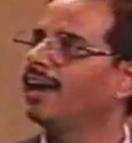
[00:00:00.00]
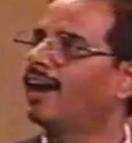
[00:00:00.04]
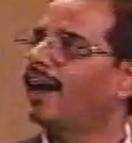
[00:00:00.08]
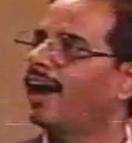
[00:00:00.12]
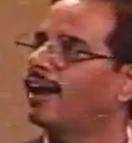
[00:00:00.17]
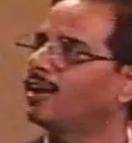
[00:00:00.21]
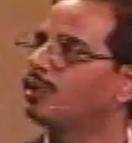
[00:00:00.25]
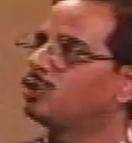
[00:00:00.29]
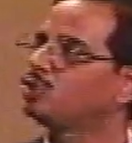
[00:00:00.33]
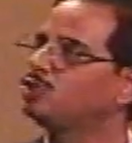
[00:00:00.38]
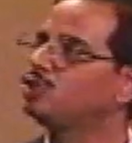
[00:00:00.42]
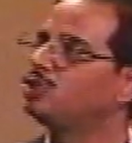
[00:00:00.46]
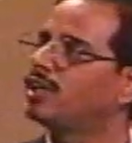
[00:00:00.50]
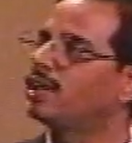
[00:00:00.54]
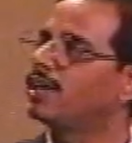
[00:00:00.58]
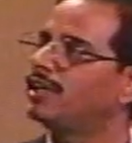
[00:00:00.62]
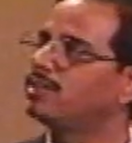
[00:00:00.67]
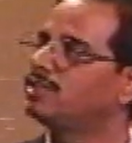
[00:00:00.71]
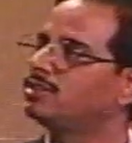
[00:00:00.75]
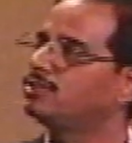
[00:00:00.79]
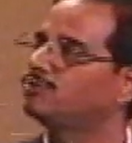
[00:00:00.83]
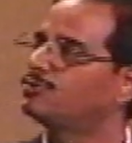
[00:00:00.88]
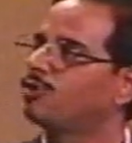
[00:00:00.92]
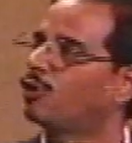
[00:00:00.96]
Had to
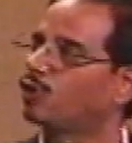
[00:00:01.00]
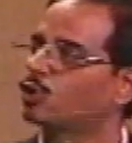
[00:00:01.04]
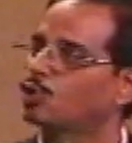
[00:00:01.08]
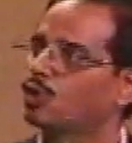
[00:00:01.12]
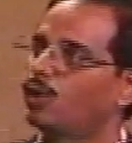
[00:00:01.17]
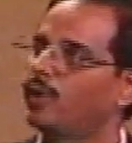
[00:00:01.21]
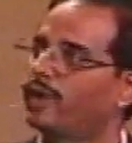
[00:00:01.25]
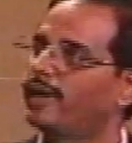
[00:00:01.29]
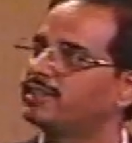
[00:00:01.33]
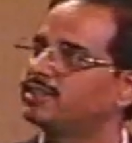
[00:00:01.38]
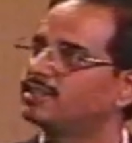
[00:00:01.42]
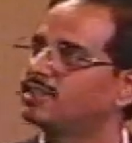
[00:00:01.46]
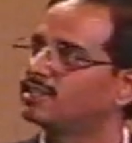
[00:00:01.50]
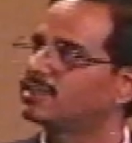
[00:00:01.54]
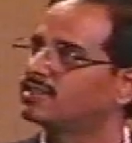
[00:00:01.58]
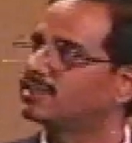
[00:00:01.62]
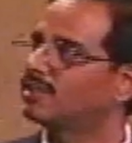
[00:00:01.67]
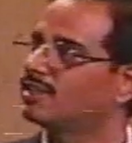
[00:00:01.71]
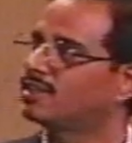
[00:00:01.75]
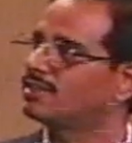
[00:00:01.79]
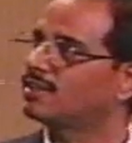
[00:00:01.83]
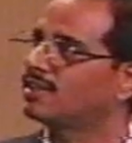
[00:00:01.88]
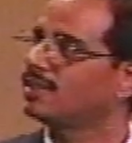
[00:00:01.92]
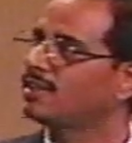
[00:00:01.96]
change, photo etch,
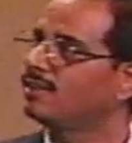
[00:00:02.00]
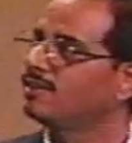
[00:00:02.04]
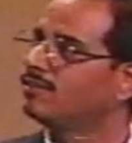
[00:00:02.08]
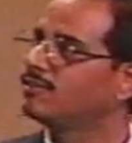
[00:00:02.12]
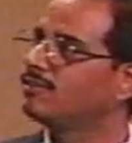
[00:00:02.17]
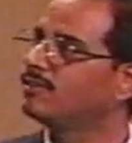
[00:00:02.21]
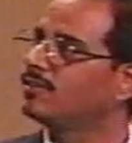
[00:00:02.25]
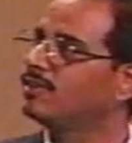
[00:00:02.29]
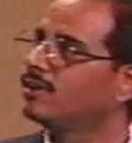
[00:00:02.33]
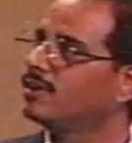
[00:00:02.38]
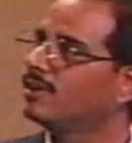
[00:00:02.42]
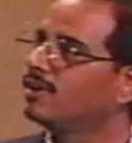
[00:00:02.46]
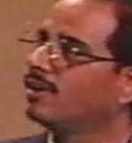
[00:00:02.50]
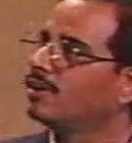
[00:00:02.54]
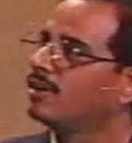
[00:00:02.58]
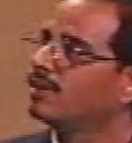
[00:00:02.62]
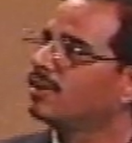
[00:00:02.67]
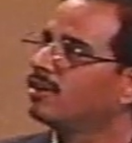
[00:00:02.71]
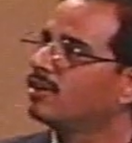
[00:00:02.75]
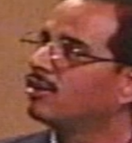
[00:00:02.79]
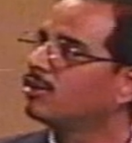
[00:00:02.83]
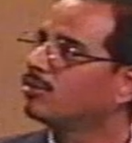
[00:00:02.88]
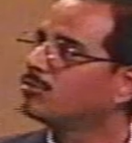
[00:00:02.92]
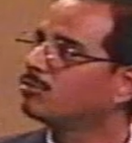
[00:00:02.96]
etc.
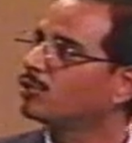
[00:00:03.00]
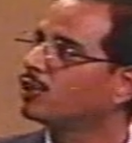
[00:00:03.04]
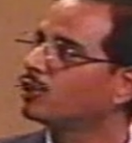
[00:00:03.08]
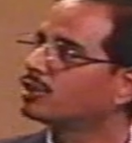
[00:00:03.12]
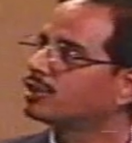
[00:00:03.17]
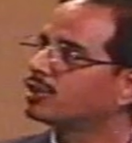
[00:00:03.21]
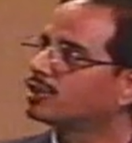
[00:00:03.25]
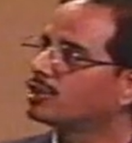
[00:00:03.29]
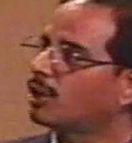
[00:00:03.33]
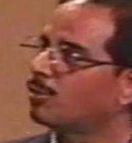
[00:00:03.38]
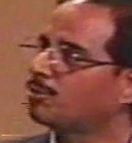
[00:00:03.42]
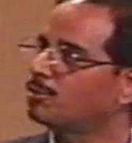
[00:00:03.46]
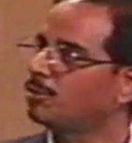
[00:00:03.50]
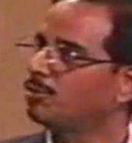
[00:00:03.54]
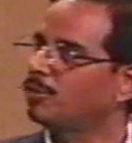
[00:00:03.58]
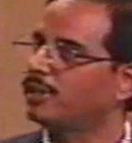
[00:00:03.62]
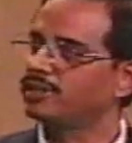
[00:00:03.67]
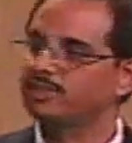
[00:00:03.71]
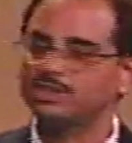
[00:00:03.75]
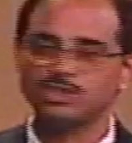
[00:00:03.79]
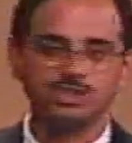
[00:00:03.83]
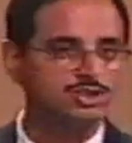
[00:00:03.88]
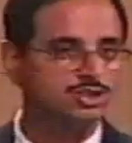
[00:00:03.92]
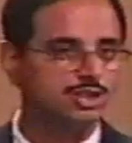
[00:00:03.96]
Process
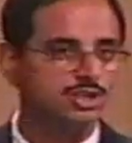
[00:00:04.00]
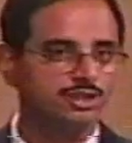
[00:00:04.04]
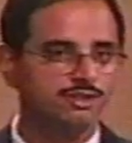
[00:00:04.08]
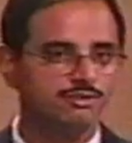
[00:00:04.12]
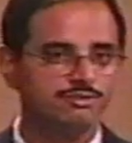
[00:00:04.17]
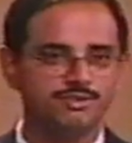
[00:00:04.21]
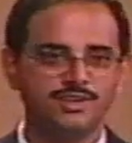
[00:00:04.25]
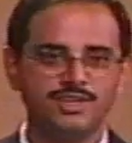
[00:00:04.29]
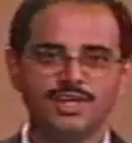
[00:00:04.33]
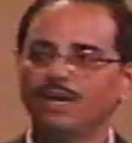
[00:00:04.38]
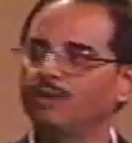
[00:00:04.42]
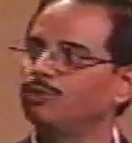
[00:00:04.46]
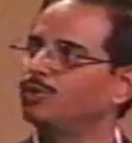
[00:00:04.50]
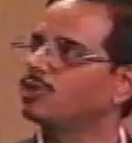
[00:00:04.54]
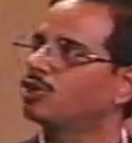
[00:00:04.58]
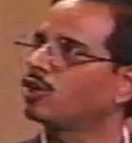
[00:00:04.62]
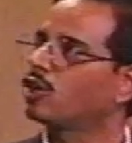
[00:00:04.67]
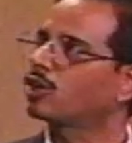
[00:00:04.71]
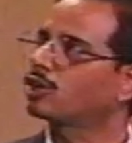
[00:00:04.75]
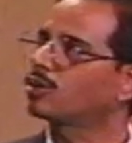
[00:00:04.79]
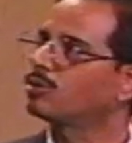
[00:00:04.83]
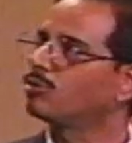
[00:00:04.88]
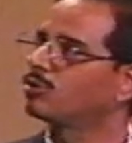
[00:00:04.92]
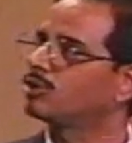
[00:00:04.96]
optimization on the via, we
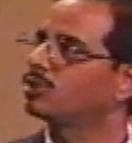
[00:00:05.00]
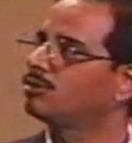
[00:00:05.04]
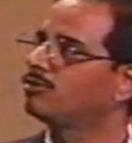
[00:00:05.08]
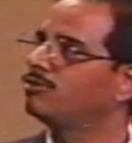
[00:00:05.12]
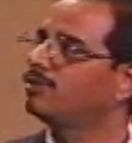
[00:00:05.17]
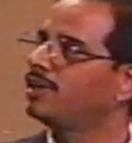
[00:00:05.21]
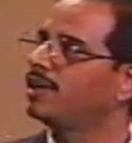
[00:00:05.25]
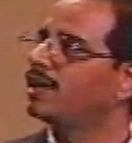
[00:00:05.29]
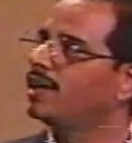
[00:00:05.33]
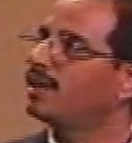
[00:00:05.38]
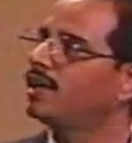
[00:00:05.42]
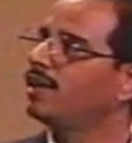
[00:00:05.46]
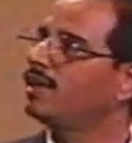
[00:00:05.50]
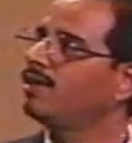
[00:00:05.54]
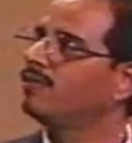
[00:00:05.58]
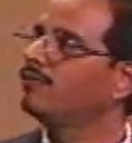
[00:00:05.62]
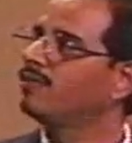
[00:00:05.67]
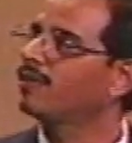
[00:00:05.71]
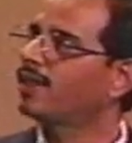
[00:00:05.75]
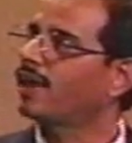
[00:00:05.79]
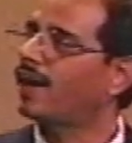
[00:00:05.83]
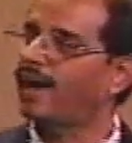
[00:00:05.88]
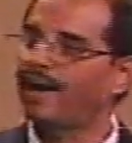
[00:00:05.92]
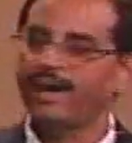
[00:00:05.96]
talked about the via.
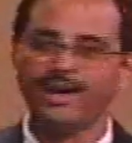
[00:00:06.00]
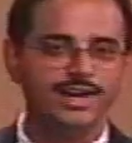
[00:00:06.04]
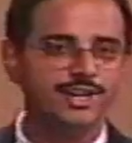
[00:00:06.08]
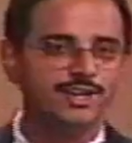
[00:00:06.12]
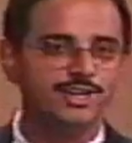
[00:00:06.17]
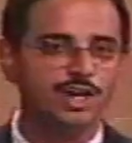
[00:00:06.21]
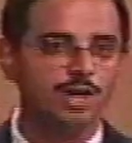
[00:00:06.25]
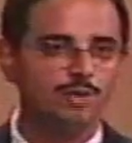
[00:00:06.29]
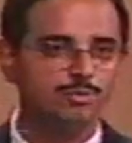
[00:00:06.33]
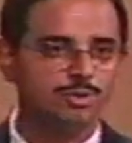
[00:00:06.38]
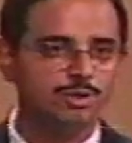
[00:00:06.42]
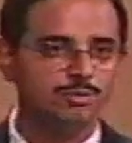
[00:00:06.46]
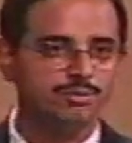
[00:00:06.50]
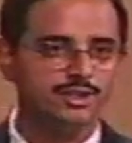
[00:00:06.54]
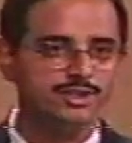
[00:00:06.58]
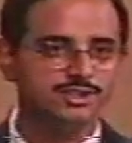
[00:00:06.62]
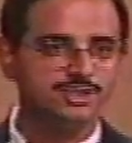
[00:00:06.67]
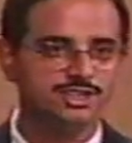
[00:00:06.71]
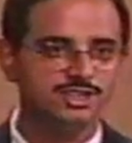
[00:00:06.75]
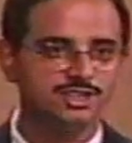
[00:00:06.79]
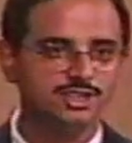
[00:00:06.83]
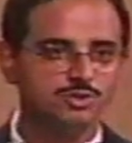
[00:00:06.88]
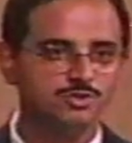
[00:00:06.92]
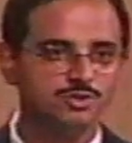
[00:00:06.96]
ILD
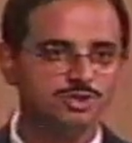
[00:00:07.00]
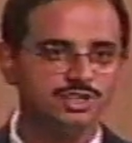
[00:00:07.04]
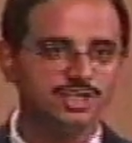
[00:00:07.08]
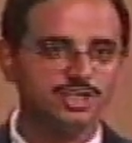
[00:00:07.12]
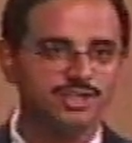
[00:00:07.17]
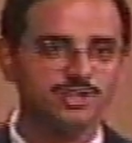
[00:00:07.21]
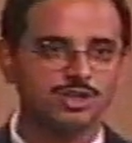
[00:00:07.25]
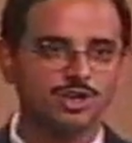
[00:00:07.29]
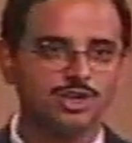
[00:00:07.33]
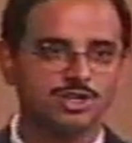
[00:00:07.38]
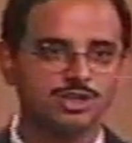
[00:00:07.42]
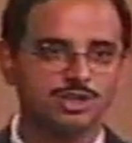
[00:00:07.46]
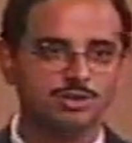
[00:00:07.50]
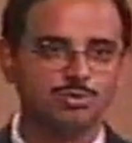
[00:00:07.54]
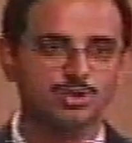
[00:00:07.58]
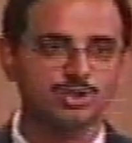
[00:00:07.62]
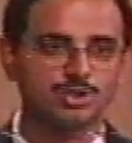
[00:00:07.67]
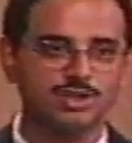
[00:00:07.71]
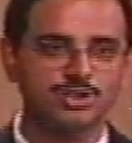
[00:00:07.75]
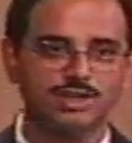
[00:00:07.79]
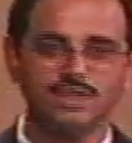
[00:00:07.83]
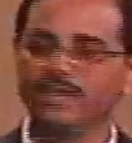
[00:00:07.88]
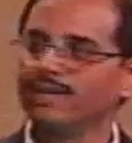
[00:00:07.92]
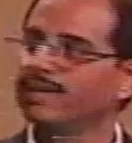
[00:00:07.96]
optimization, which I talked
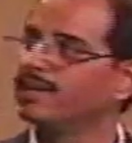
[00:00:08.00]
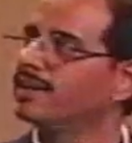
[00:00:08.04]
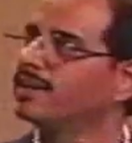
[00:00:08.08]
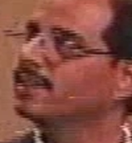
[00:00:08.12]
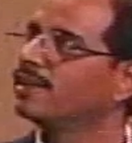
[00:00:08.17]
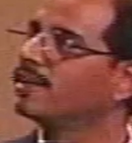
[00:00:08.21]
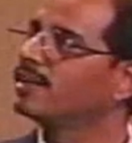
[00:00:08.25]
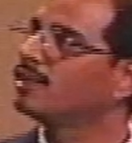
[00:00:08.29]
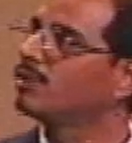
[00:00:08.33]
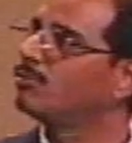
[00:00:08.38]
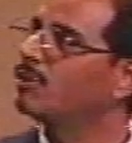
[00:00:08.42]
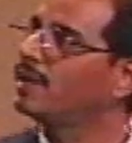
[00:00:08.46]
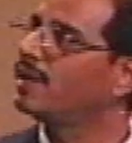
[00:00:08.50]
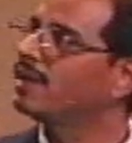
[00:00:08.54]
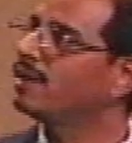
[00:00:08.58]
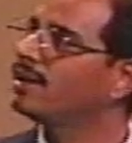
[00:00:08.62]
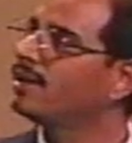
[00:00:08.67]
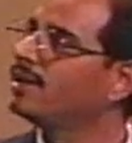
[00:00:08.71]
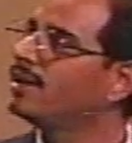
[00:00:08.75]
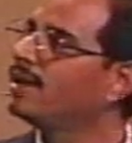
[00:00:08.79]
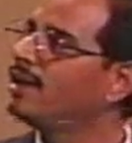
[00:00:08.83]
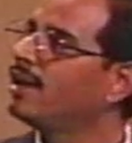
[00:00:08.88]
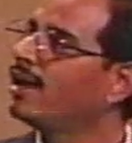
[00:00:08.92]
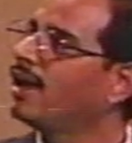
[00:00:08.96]
about earlier a little
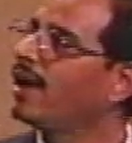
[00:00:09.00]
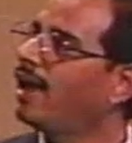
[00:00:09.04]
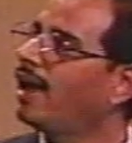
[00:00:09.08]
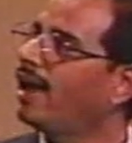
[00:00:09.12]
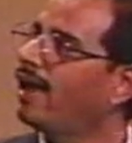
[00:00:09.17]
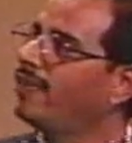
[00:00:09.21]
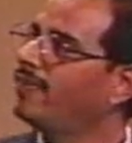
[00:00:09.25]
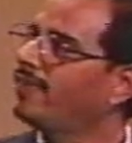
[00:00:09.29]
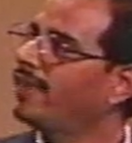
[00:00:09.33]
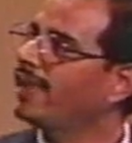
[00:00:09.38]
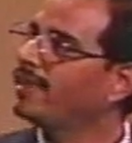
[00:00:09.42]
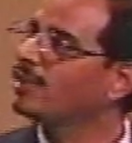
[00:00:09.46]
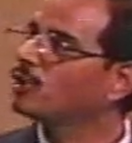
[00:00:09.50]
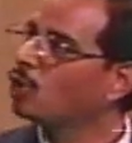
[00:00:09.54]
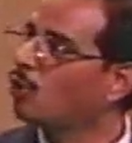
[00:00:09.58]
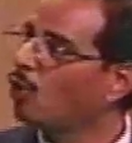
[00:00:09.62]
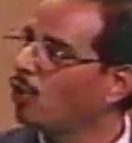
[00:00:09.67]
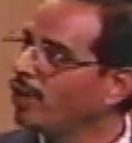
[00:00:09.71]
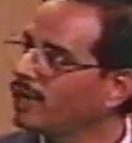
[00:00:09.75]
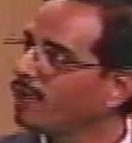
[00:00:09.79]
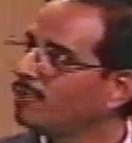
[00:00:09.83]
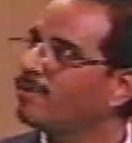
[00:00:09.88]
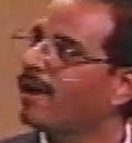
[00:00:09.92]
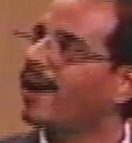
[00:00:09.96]
bit. And then
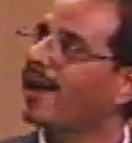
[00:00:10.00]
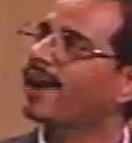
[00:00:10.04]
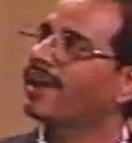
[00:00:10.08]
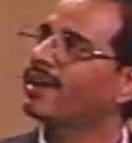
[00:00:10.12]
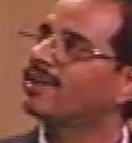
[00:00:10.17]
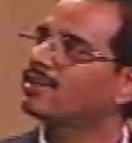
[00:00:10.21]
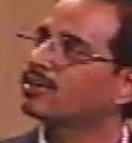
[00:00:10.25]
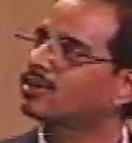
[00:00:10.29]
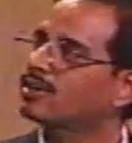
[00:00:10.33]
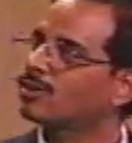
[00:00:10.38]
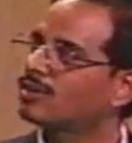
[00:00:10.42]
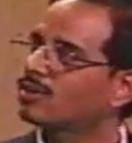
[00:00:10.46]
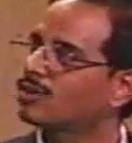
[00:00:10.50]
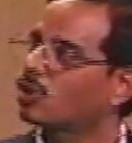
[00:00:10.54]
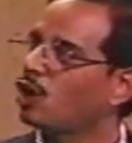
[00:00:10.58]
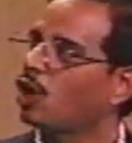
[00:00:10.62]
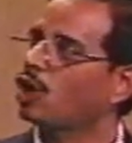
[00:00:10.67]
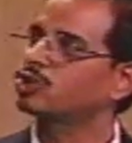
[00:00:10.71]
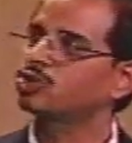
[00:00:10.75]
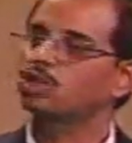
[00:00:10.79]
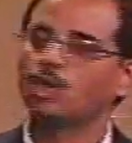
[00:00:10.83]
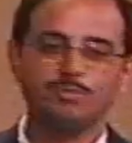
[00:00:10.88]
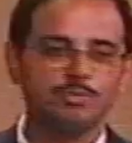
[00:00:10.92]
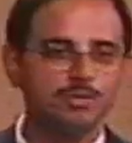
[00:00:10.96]
going back and
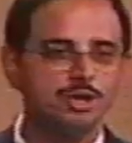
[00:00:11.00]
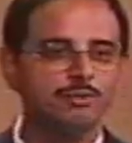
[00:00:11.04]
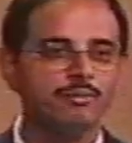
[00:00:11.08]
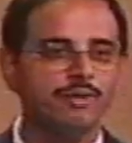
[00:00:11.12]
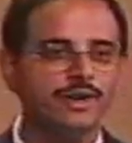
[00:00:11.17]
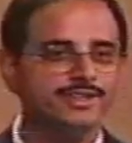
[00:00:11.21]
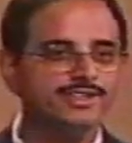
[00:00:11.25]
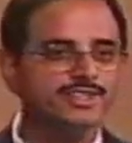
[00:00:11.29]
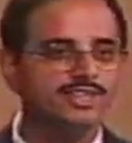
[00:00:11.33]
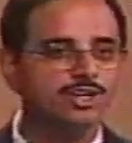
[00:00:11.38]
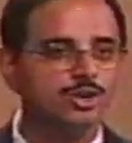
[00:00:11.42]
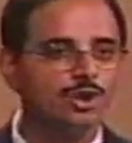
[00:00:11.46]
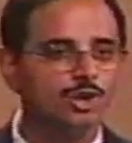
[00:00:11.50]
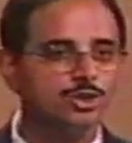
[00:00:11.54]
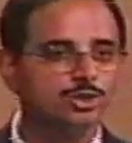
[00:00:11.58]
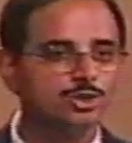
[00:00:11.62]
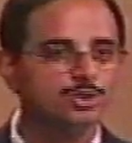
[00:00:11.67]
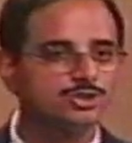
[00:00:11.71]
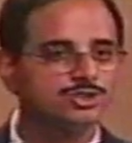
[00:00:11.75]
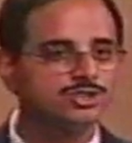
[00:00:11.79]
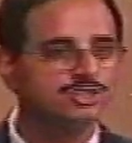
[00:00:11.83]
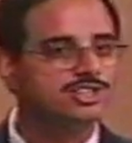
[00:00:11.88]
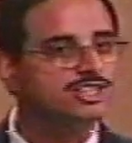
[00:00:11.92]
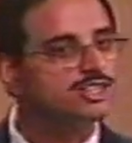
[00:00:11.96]
cross-optimizing all
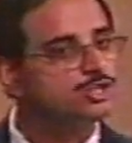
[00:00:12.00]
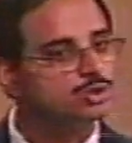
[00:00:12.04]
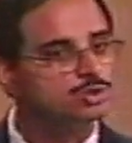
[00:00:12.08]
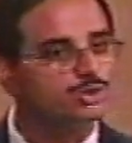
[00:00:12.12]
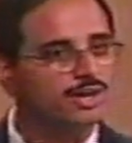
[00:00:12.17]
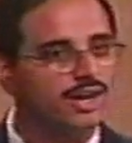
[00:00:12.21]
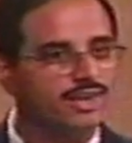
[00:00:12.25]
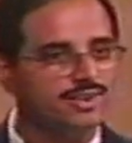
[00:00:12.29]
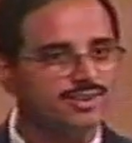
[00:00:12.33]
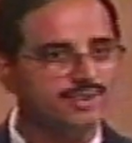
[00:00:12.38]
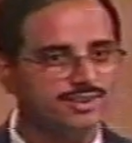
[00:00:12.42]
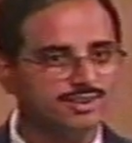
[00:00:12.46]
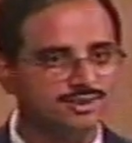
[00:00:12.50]
those three together.